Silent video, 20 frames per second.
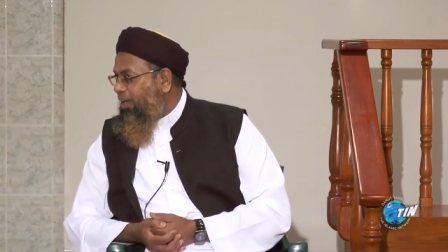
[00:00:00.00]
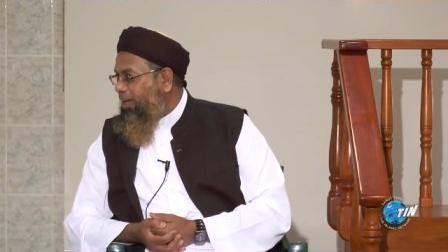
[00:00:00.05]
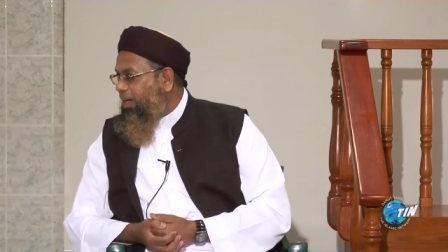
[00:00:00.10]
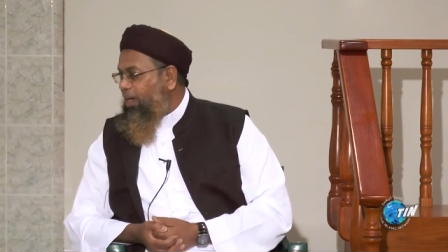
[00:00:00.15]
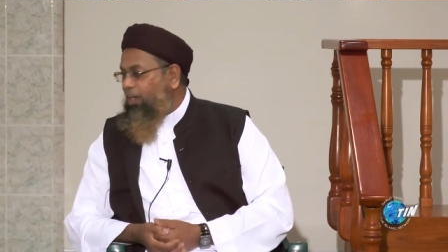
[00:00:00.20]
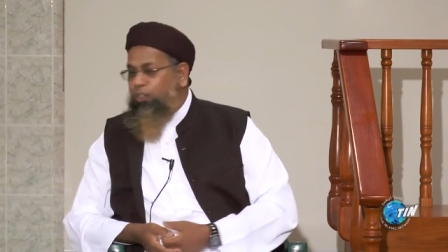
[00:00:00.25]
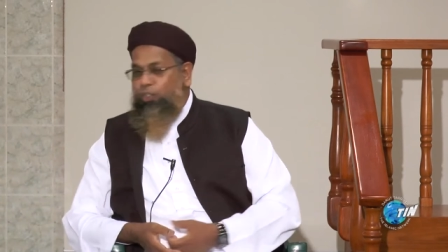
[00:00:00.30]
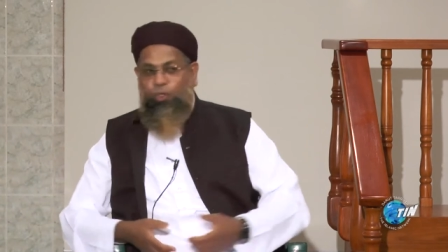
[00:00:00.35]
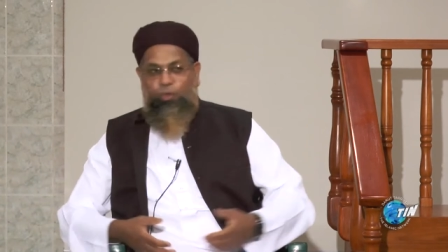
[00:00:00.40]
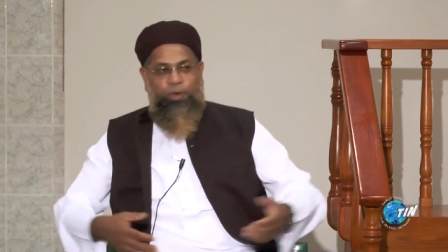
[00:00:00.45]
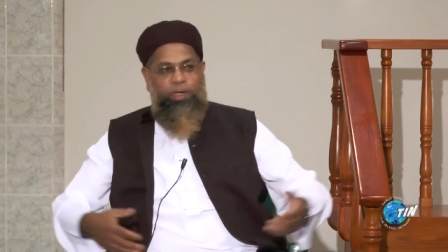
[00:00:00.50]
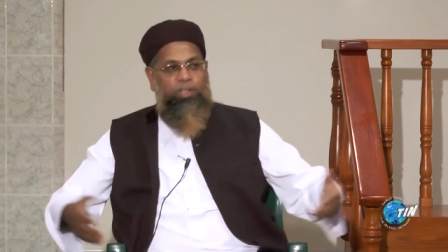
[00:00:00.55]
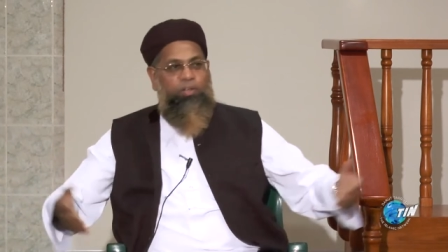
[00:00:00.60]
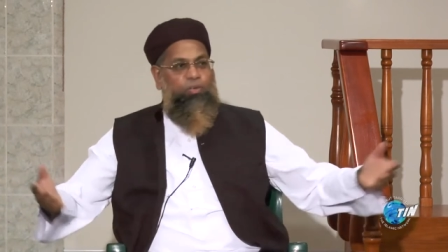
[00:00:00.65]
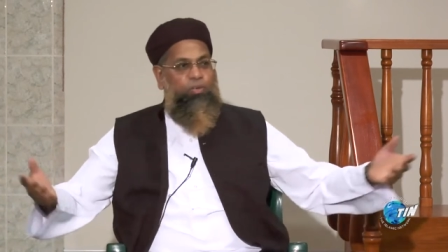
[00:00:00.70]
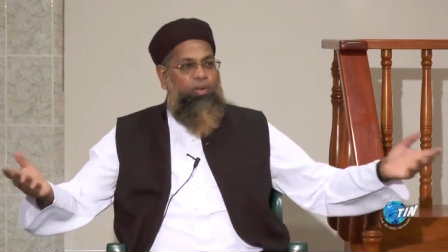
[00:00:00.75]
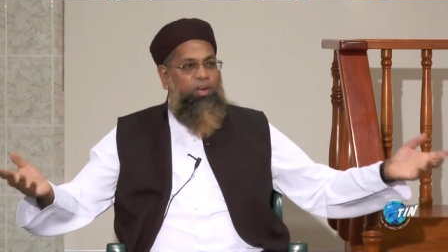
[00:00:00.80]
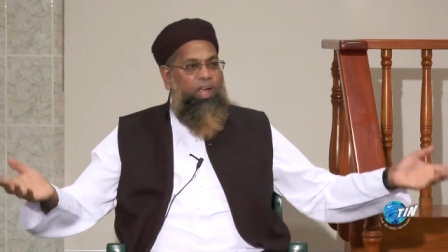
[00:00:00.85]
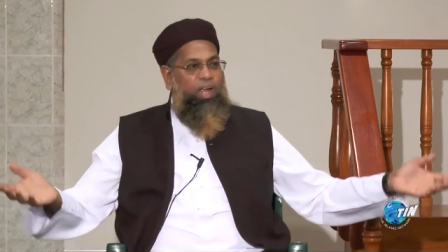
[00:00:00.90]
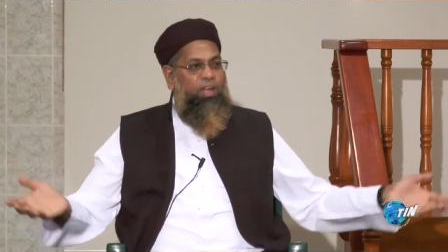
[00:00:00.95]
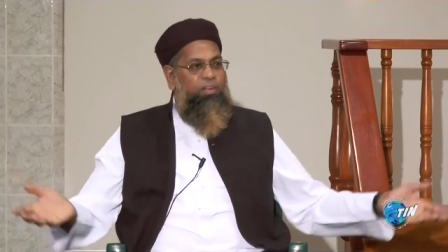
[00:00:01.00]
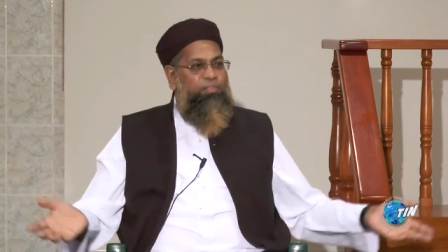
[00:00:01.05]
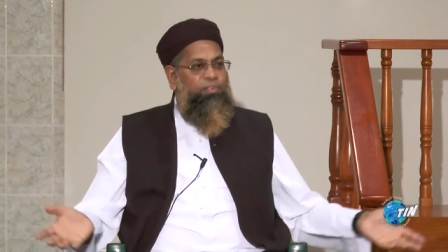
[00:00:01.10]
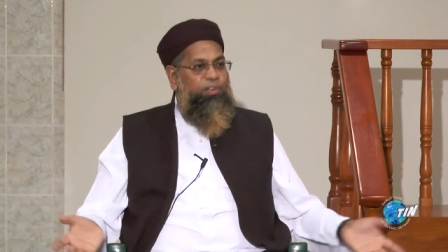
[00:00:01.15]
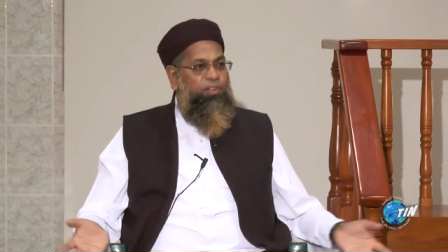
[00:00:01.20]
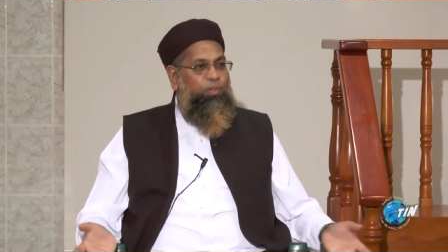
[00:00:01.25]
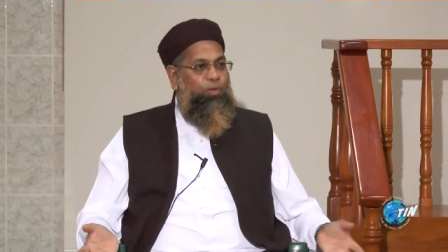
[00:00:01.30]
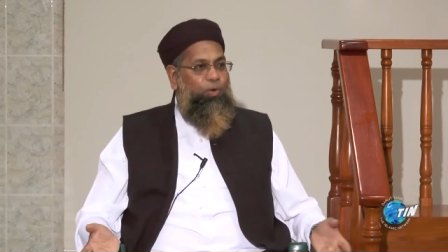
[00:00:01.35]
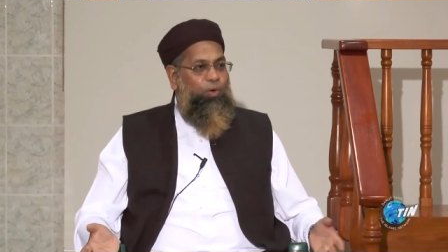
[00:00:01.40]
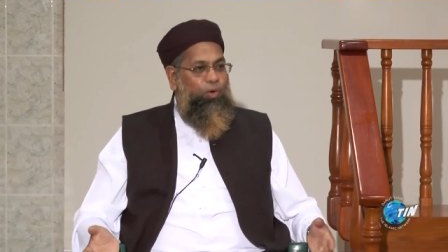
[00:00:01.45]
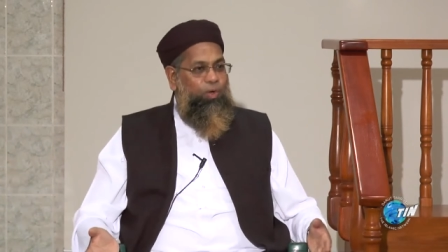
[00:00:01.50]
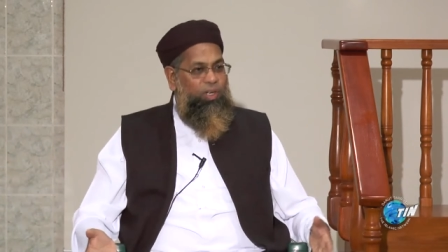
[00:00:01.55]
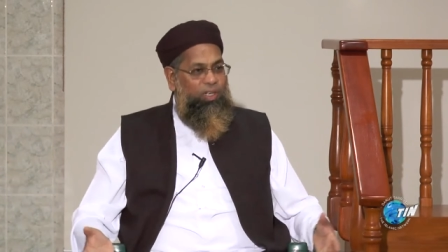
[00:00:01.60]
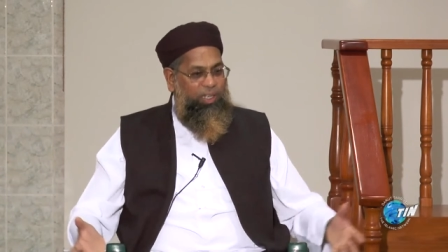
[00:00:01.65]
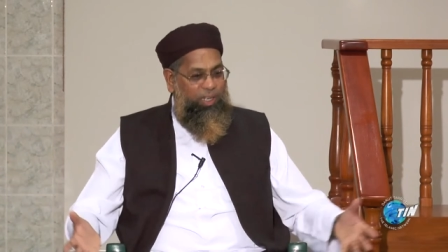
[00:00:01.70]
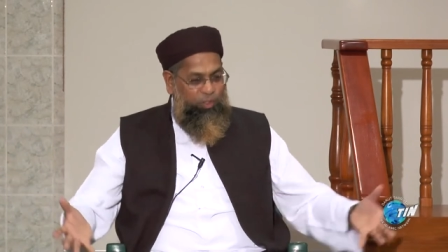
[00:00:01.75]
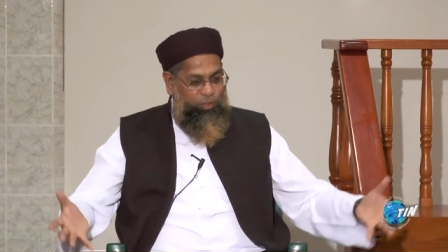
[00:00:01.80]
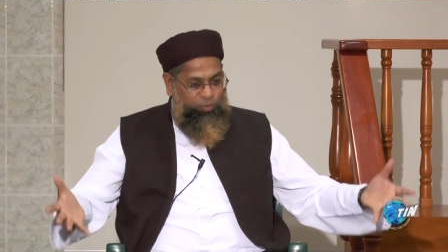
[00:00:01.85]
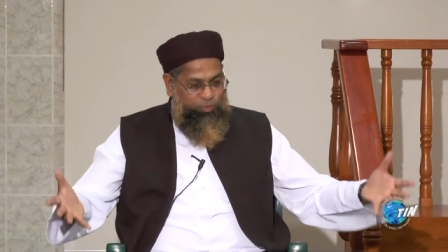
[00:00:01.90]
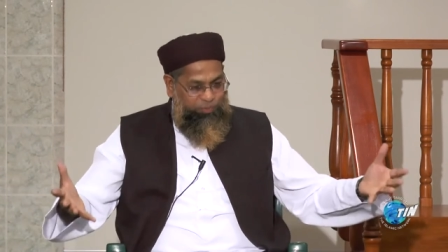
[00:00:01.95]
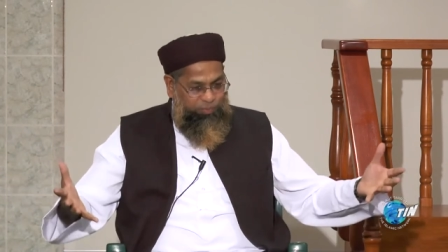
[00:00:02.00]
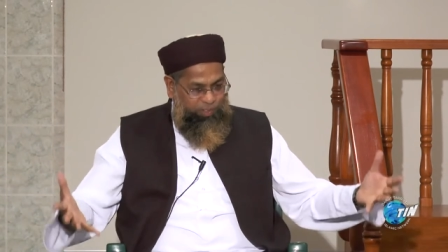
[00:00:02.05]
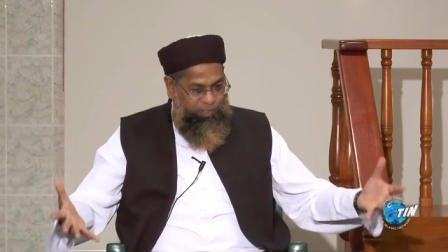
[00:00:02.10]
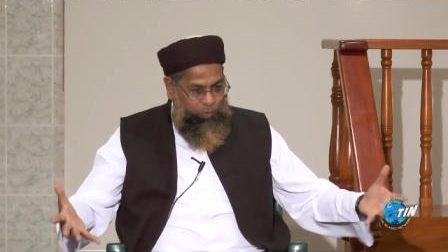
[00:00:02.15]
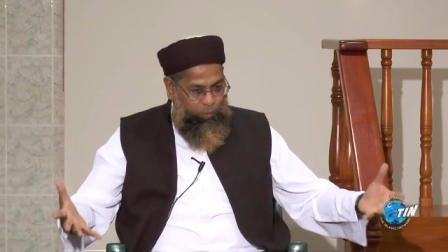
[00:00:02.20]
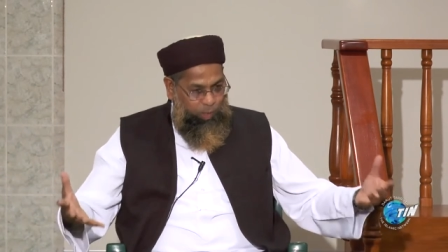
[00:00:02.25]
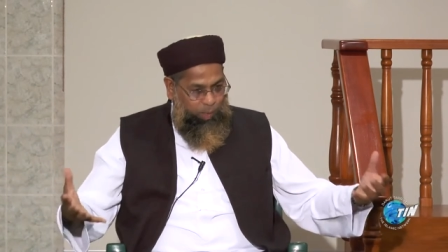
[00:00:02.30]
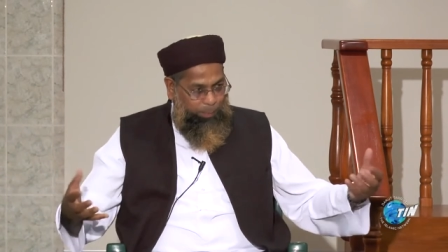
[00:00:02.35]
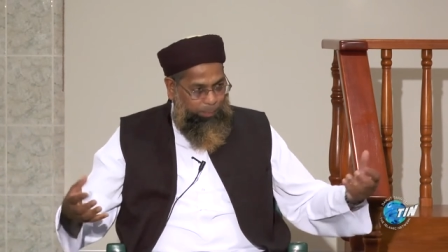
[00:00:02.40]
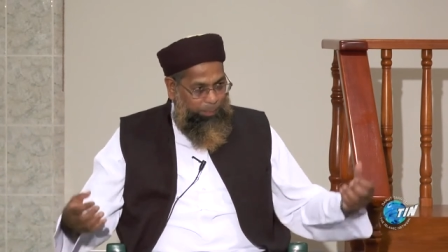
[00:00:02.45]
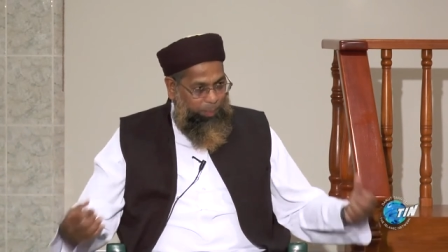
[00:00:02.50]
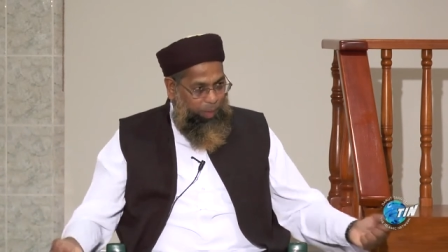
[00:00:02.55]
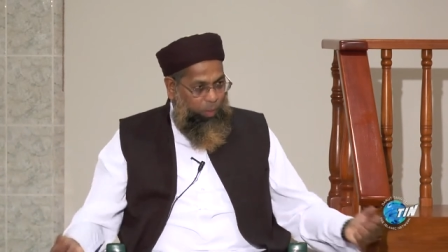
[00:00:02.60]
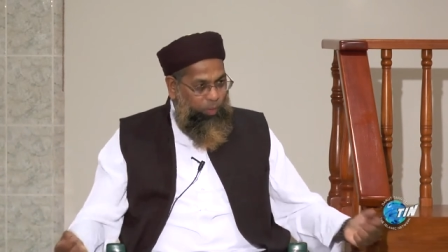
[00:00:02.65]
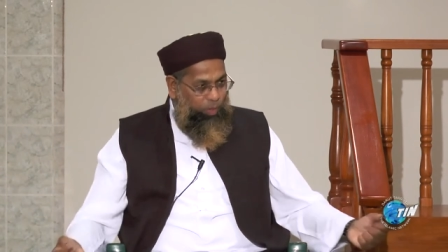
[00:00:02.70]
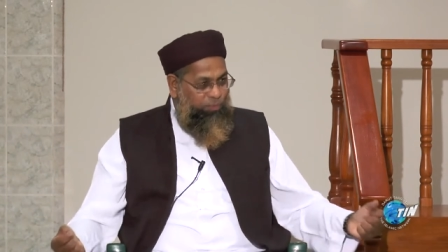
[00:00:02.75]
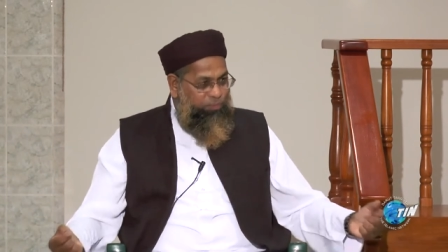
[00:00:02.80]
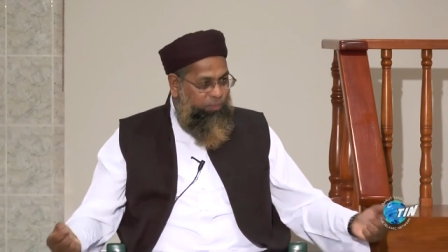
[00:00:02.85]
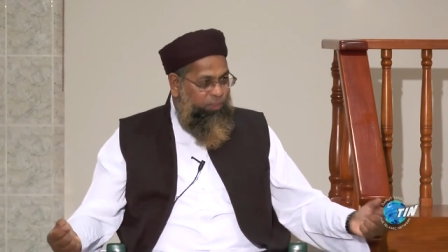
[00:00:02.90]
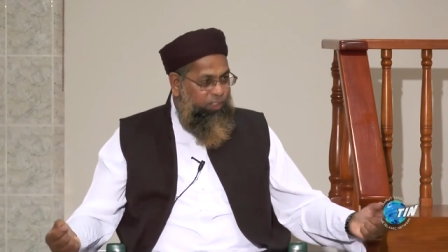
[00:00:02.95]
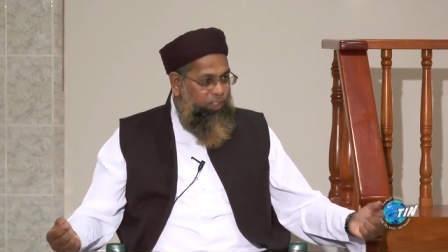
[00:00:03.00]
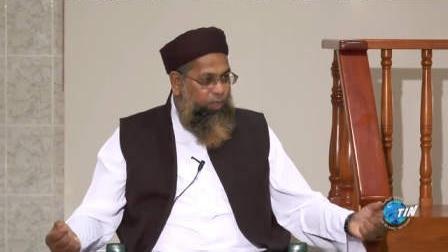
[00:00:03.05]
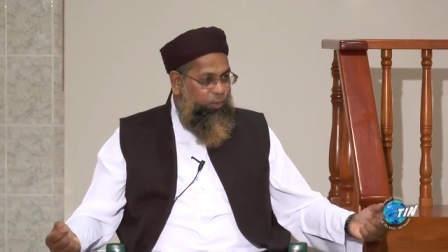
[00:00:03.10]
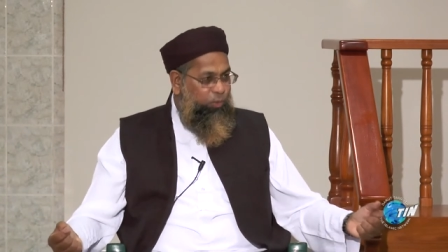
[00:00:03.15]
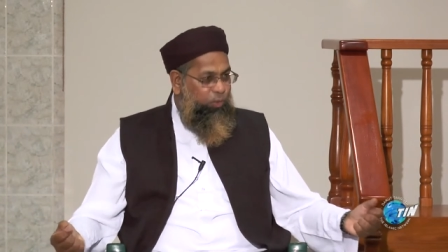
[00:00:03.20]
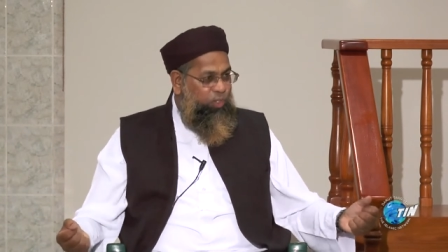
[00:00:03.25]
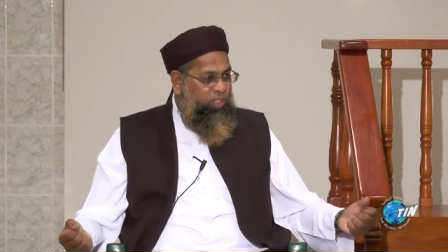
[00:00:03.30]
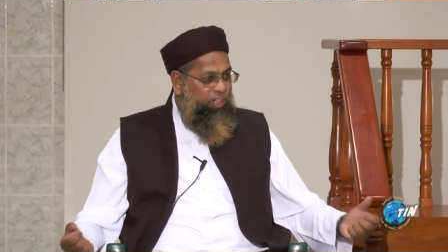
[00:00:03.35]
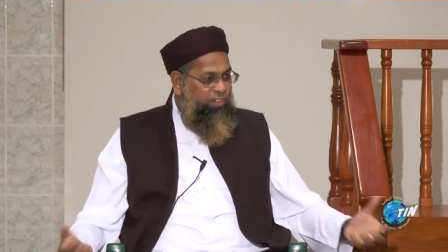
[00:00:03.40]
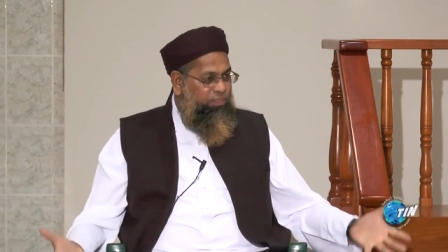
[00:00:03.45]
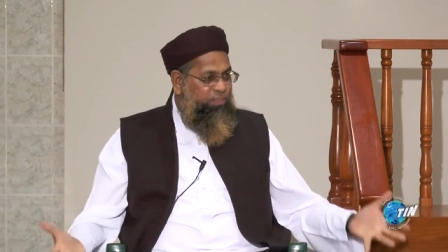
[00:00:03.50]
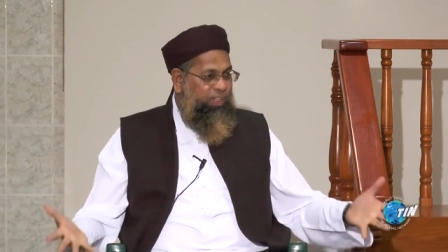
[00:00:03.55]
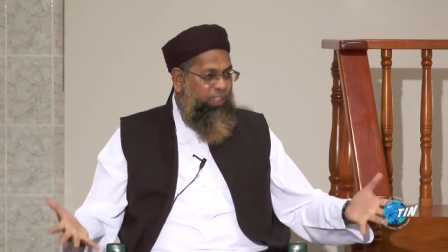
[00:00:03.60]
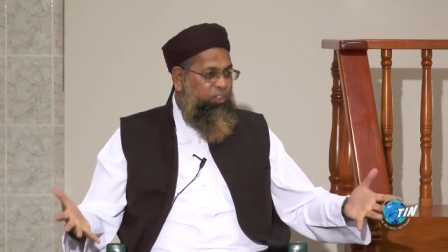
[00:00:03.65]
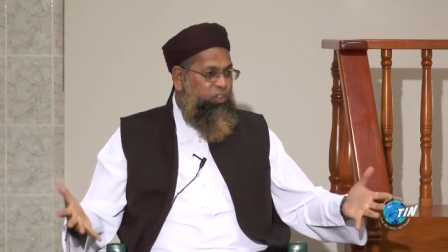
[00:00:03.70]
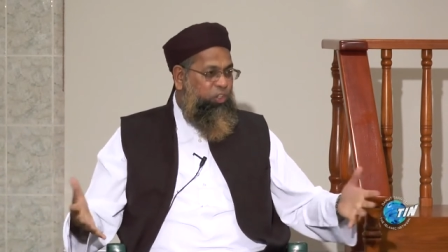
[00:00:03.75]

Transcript: And you read Quran for the whole day. You feel you are powerful now. You can fight